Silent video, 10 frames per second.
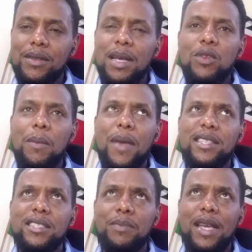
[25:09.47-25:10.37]
Some of the
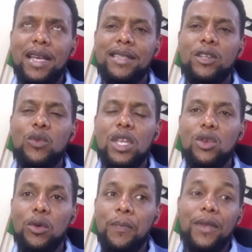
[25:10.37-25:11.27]
best speakers that we
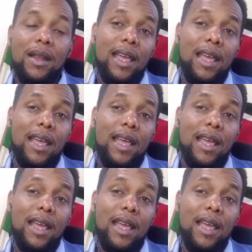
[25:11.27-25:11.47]
know,